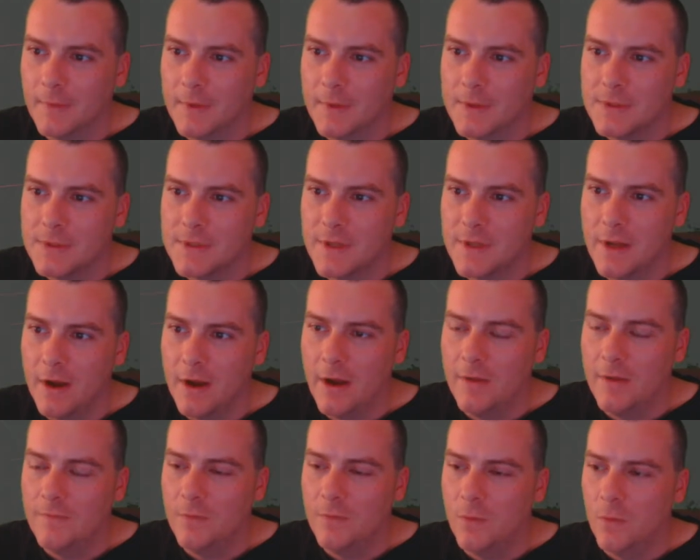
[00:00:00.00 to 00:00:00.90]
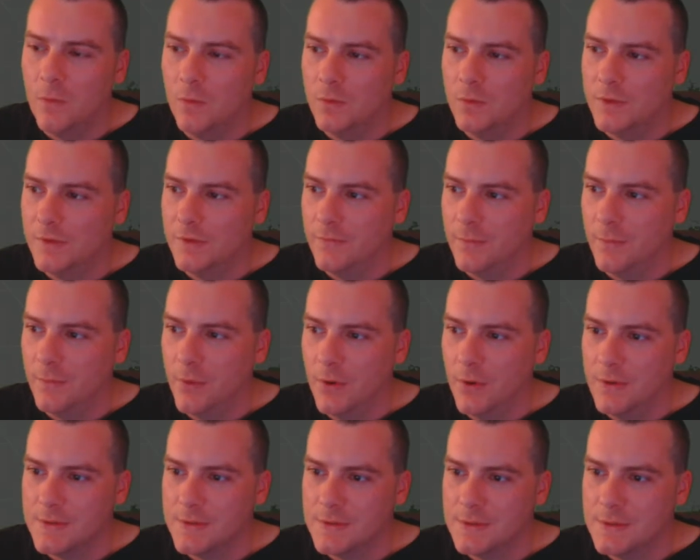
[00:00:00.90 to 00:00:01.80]
So they have all different
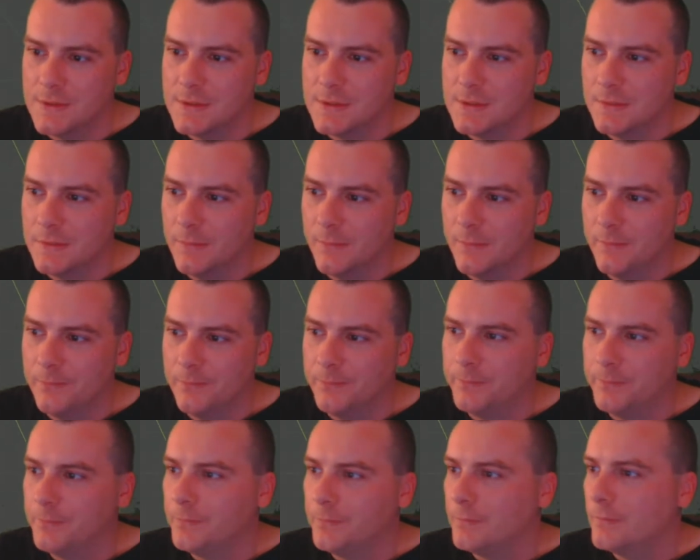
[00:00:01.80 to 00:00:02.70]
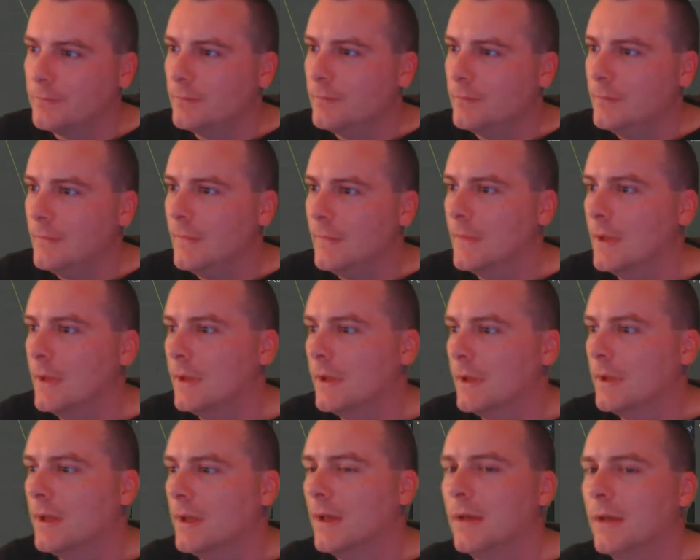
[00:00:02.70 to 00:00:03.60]
poses.
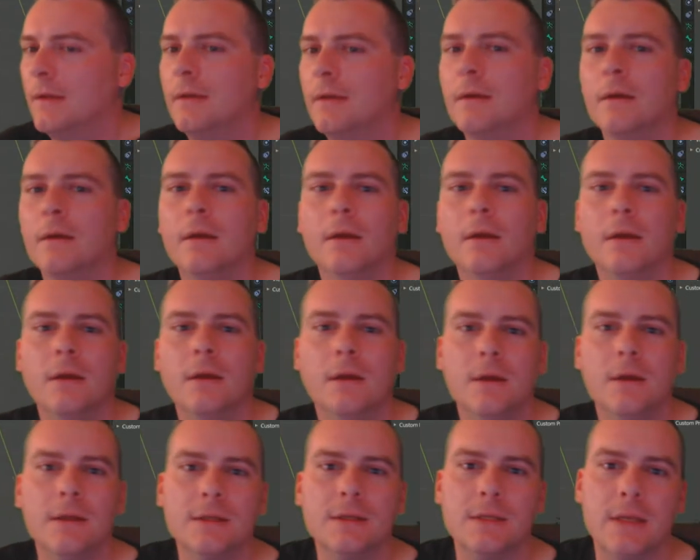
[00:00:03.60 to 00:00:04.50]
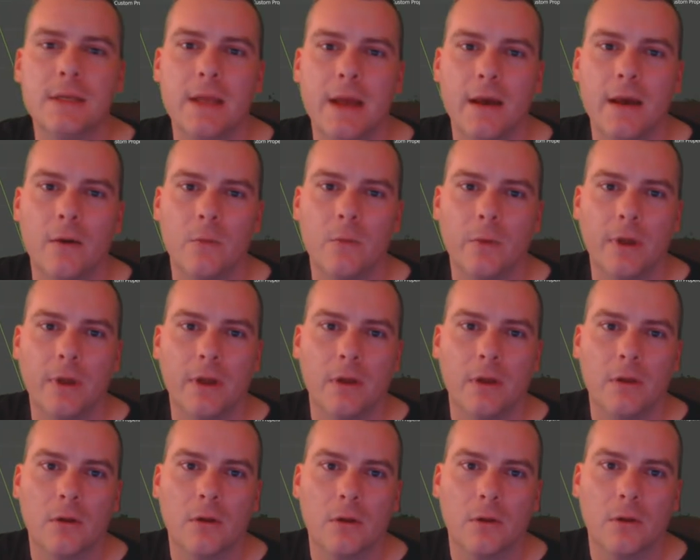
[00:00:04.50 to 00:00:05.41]
Okay. So now we
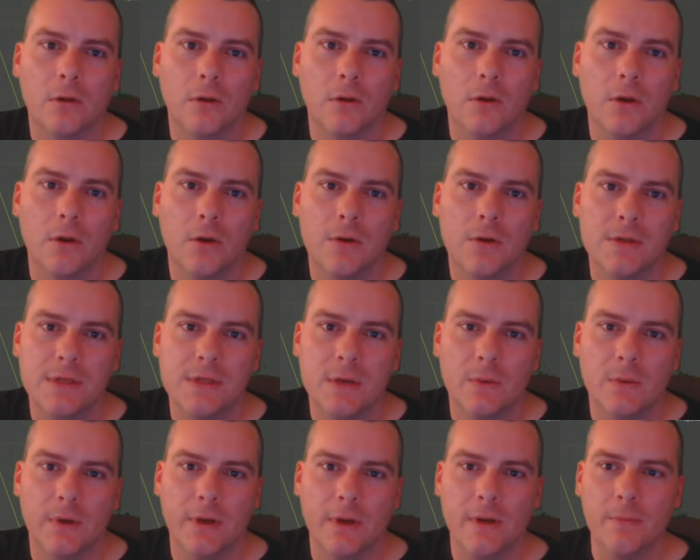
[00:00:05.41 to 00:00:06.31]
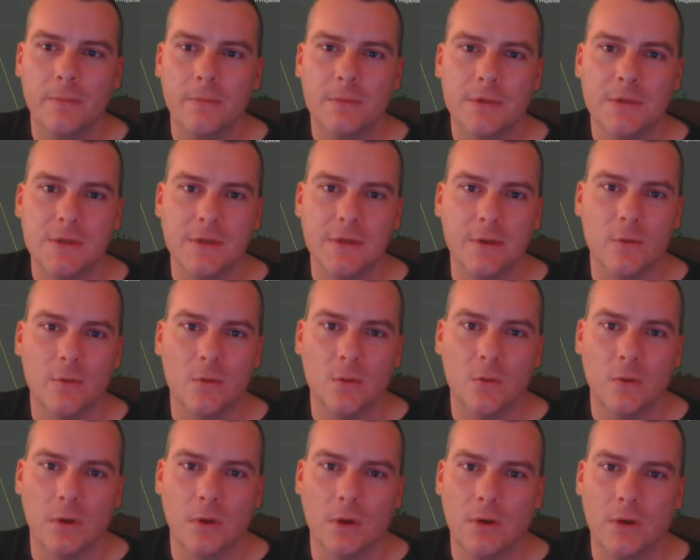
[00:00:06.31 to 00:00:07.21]
can close that one up. So they're all
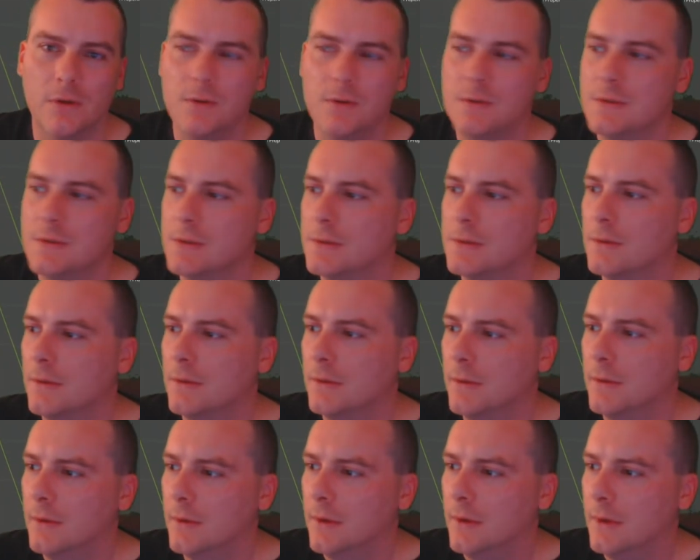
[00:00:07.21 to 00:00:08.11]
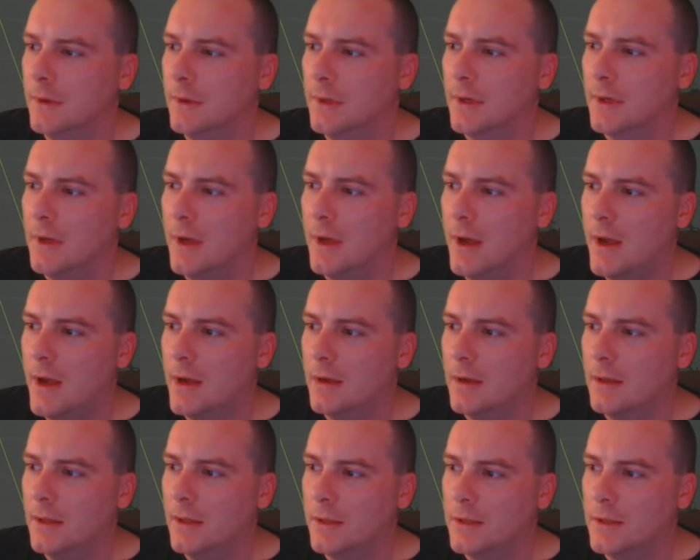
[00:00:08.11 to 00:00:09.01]
closed.
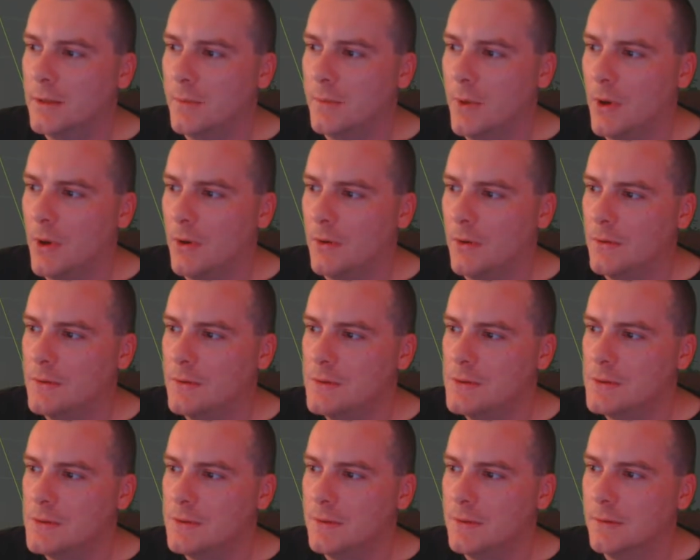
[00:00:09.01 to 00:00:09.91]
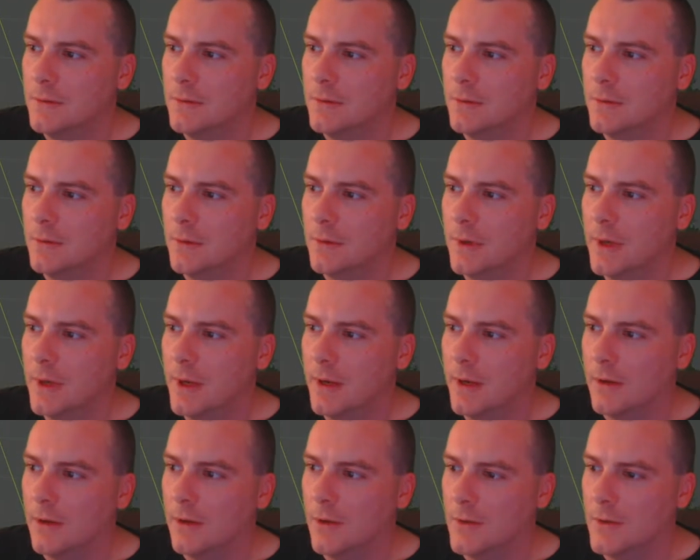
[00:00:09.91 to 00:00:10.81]
Unclick the pose
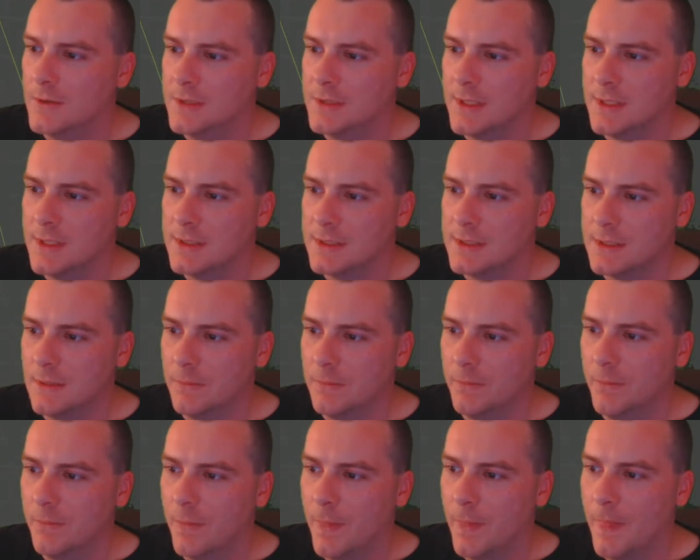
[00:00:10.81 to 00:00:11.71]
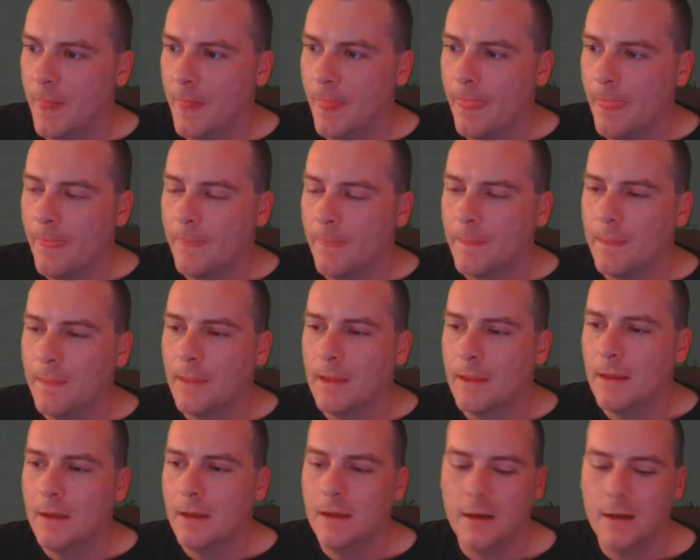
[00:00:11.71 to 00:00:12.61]
and close that sim.
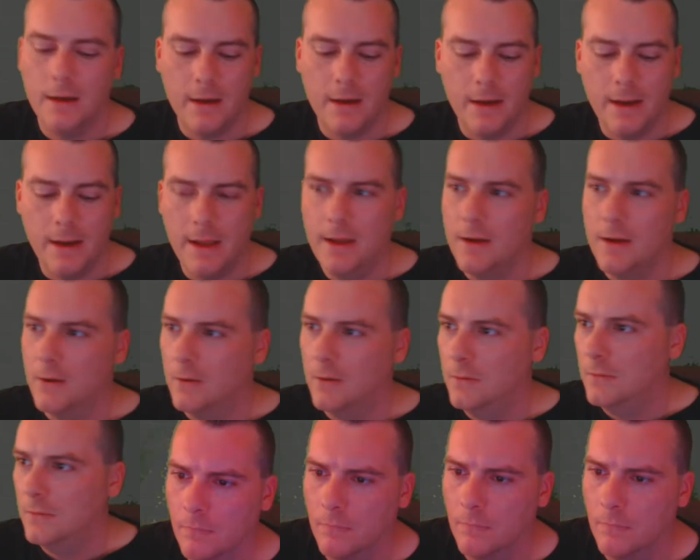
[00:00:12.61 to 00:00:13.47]
Now,